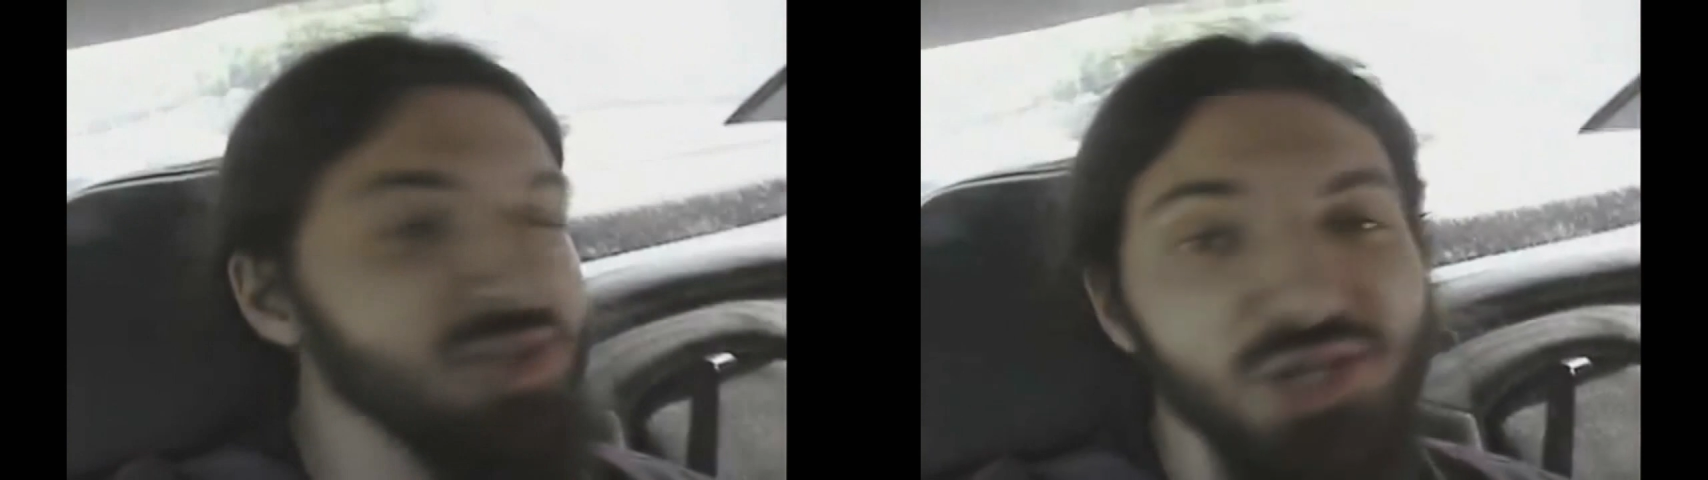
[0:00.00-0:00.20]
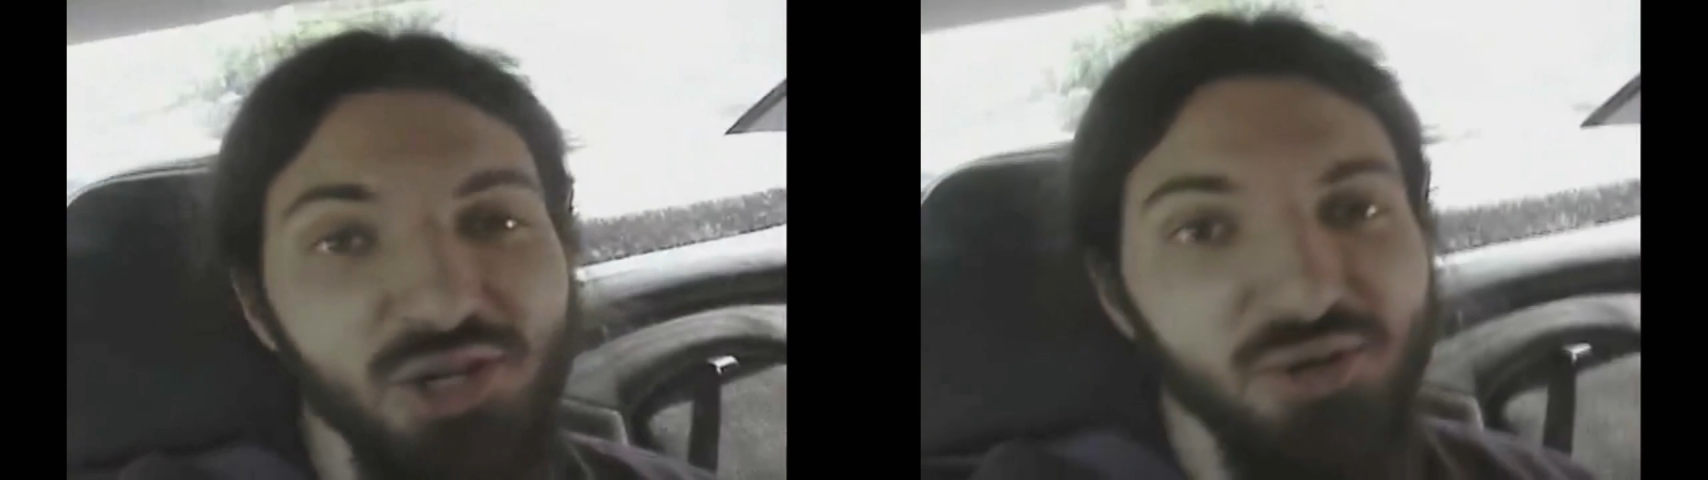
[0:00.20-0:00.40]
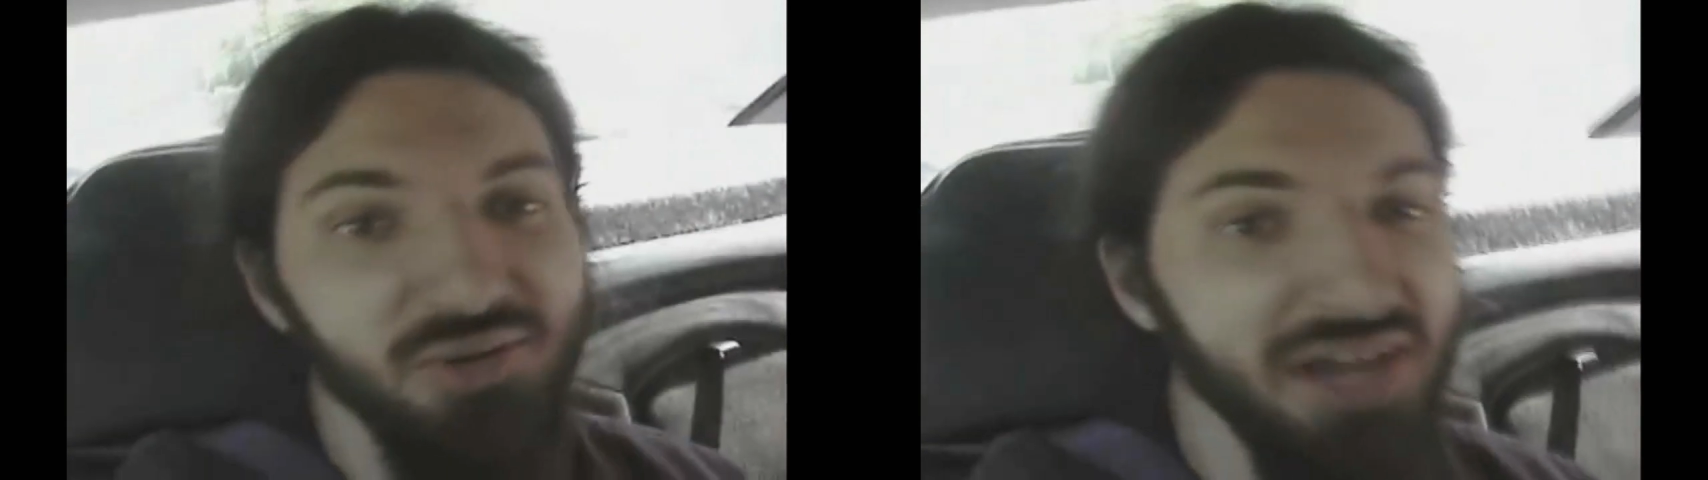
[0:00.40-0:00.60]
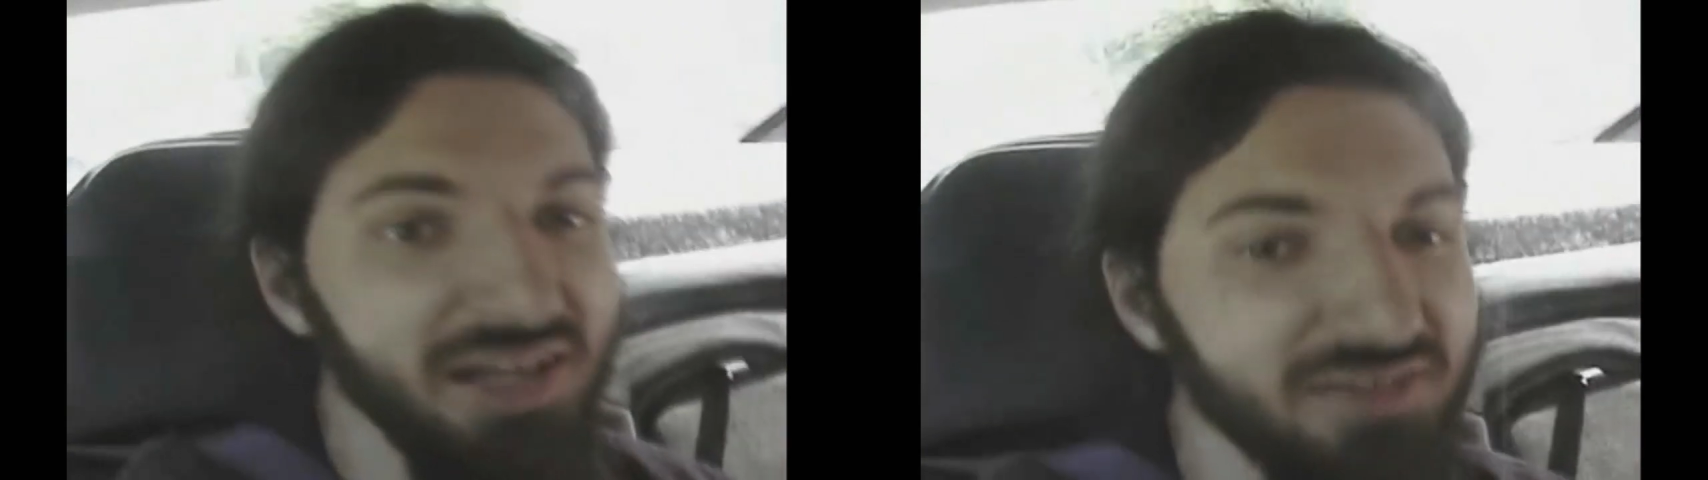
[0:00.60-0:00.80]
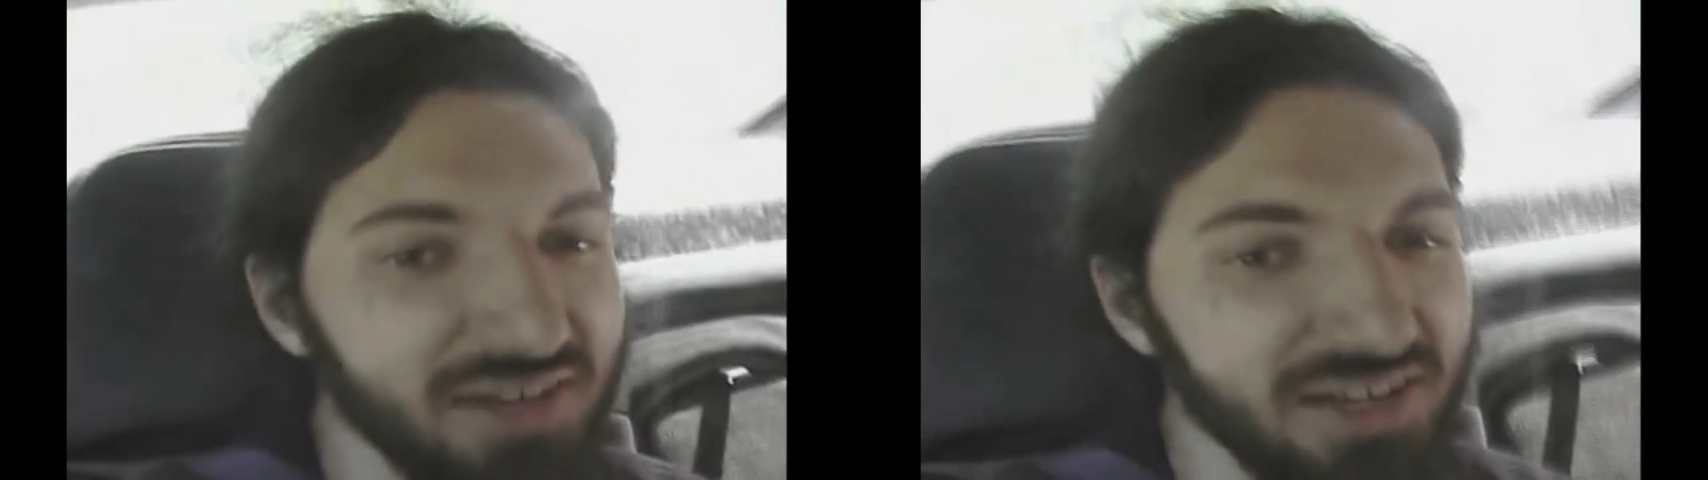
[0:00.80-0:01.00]
June,
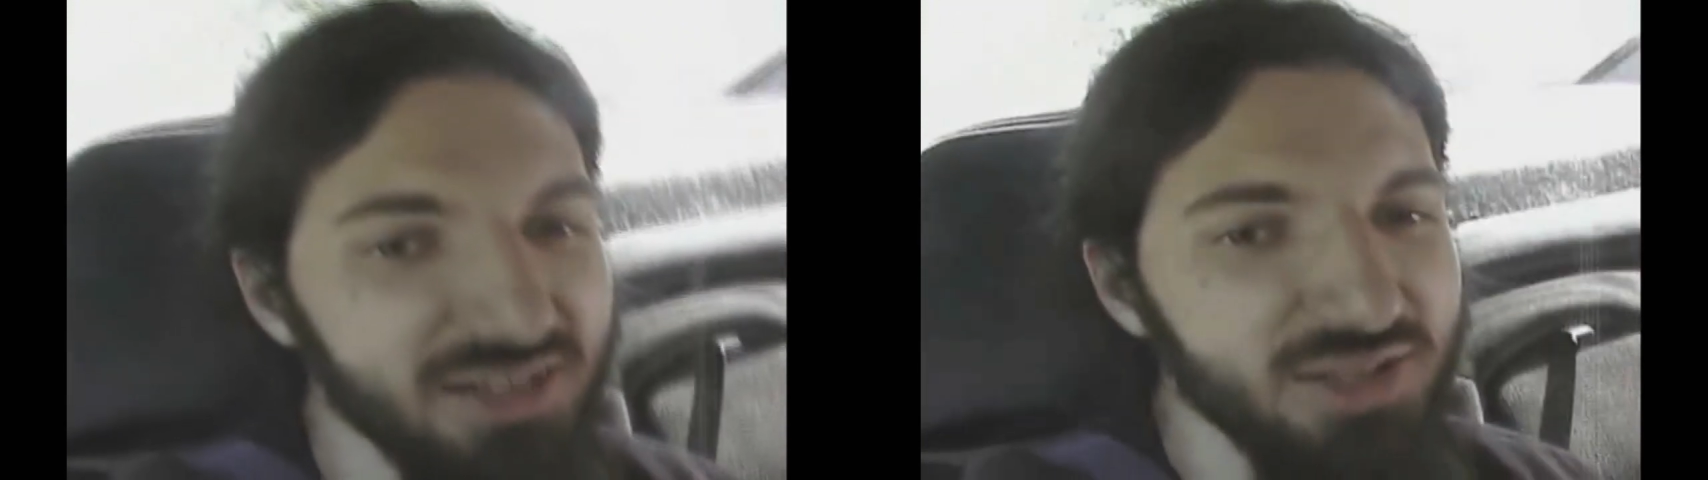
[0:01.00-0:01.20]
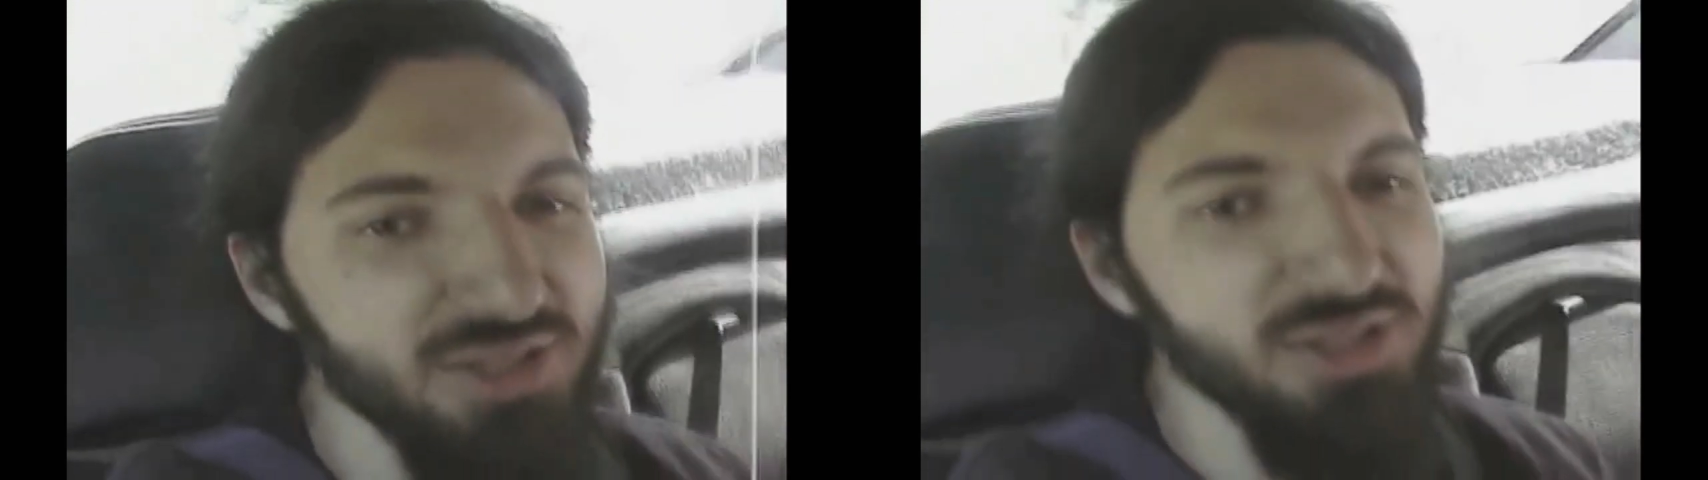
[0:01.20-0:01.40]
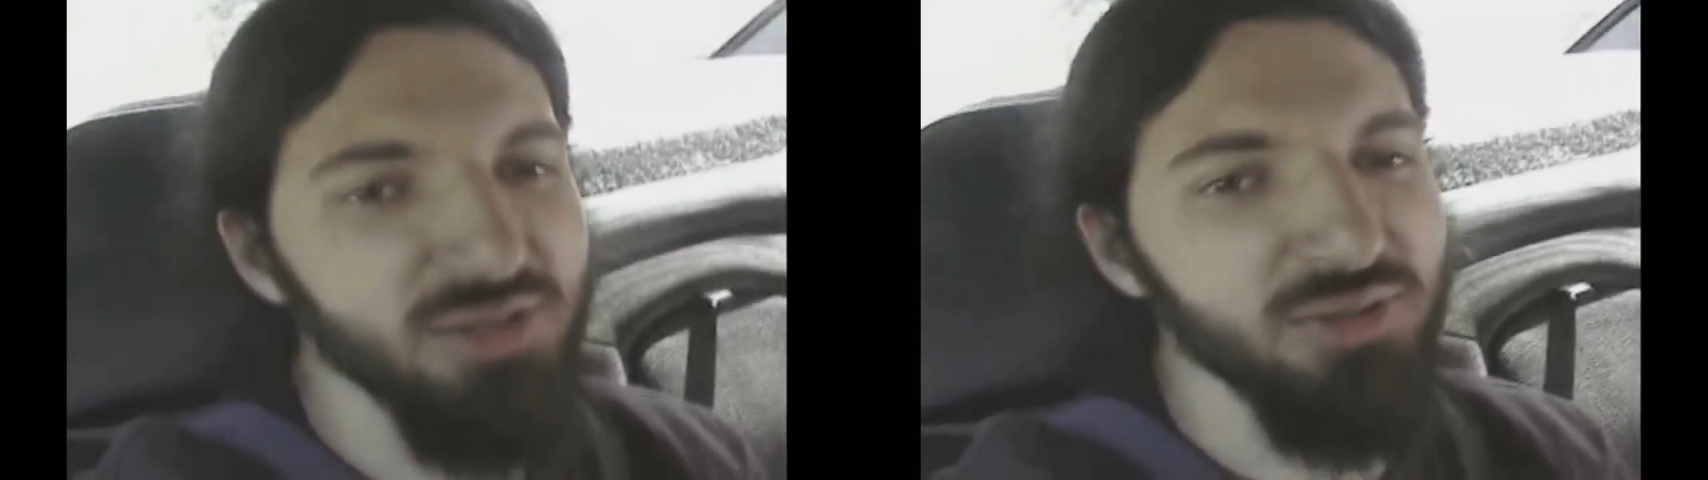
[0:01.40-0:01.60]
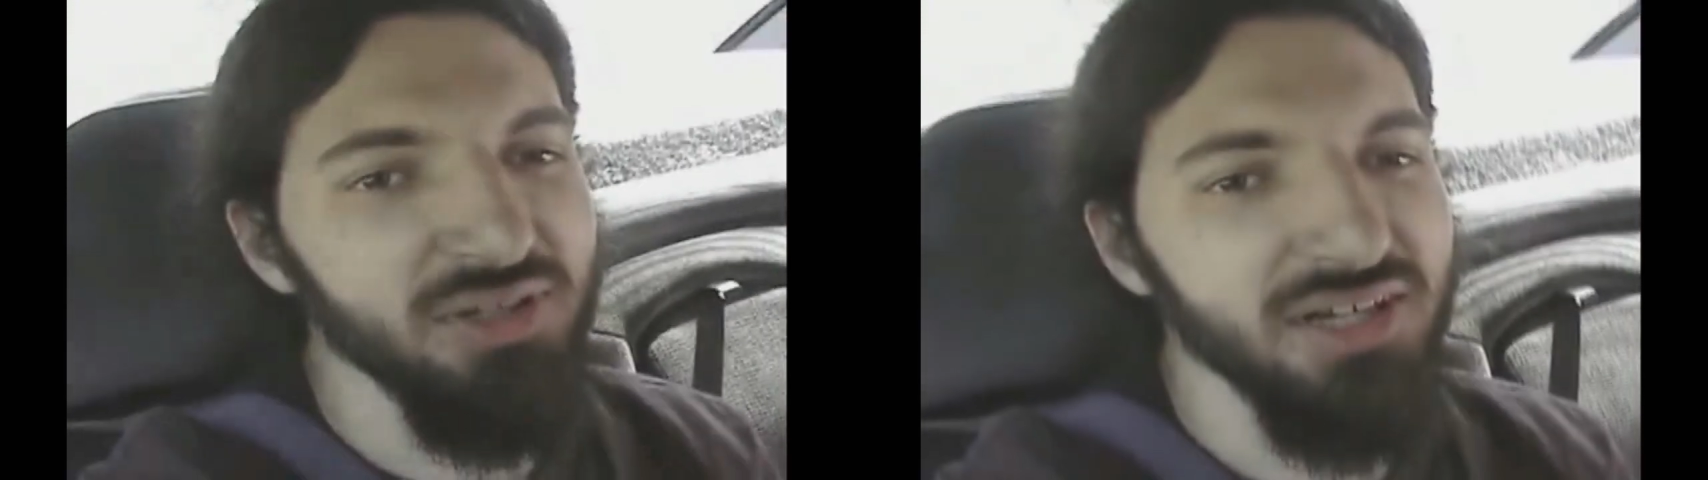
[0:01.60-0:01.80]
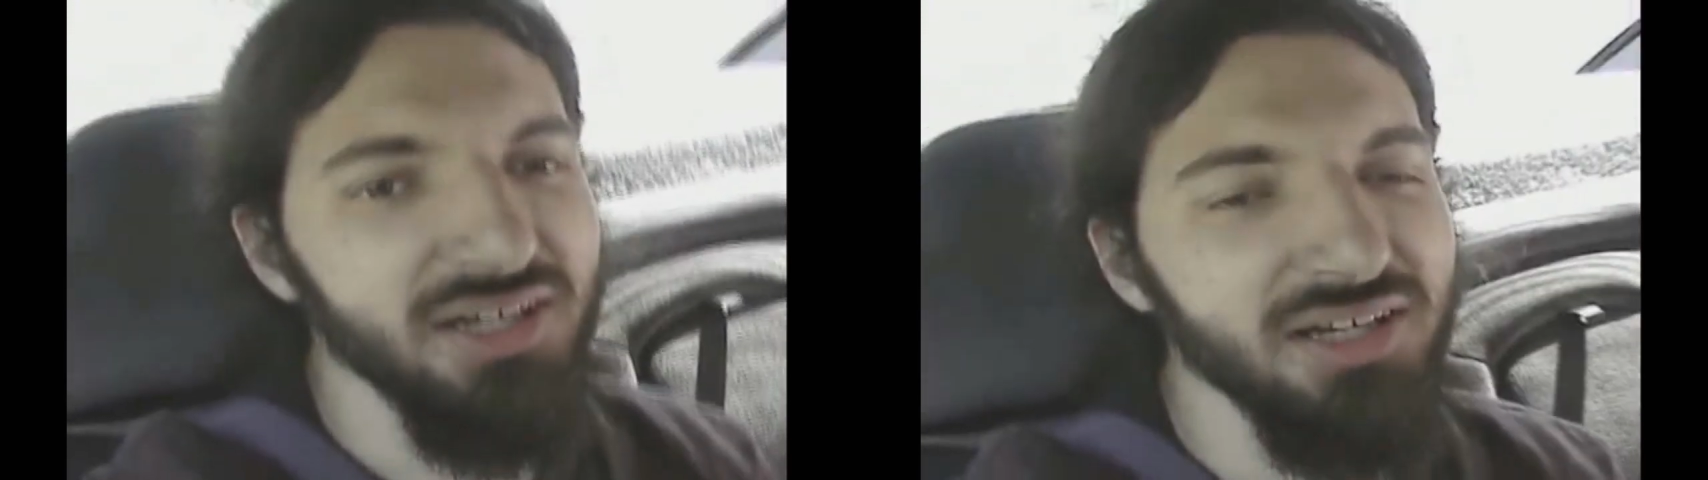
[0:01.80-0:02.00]
that's right, it's June.